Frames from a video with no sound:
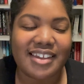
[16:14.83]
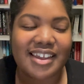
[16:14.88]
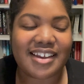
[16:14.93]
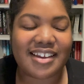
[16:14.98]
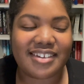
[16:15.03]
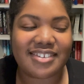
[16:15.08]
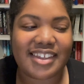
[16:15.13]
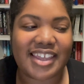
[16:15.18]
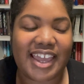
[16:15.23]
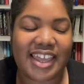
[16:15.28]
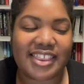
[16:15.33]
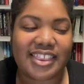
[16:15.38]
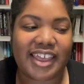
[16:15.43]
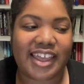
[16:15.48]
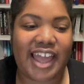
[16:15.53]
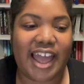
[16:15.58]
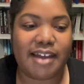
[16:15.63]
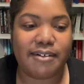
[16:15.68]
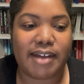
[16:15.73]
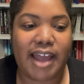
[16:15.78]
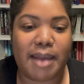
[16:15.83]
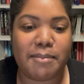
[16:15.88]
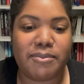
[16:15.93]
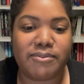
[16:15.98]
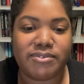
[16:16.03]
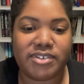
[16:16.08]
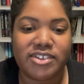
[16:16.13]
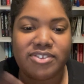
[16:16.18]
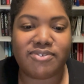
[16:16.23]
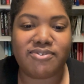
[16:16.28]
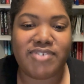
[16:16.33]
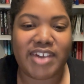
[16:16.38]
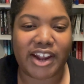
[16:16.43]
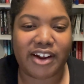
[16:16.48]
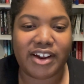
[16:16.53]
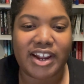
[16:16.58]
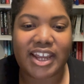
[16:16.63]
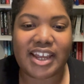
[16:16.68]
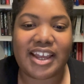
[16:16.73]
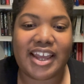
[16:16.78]
because again, like I, I'm just
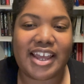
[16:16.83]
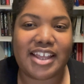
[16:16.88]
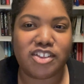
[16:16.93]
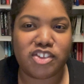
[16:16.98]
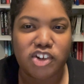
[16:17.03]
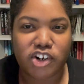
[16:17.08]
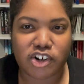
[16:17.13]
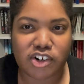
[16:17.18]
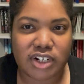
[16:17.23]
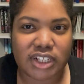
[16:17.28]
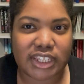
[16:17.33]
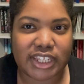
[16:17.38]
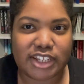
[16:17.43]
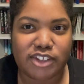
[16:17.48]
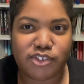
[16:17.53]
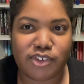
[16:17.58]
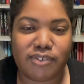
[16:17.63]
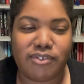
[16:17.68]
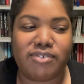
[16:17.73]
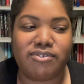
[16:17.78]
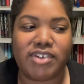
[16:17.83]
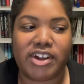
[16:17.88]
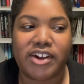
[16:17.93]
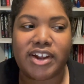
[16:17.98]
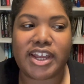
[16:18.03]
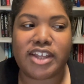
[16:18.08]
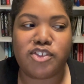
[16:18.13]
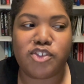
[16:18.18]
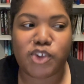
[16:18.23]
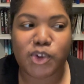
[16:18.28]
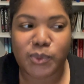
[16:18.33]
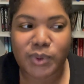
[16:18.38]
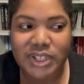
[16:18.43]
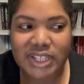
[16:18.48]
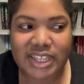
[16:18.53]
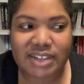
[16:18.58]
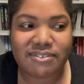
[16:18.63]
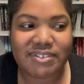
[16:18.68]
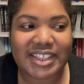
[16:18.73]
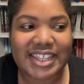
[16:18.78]
very internally driven, very
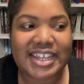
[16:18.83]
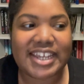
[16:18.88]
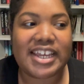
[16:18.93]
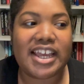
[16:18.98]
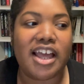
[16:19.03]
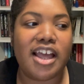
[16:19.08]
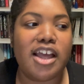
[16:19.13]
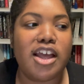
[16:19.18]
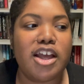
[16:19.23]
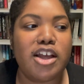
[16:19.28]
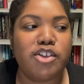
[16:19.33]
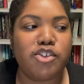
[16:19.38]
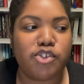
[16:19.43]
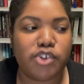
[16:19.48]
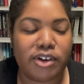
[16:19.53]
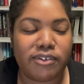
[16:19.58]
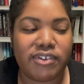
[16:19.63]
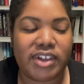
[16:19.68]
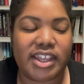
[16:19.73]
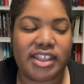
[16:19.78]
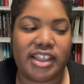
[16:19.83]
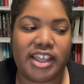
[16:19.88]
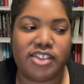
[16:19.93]
intuitively driven.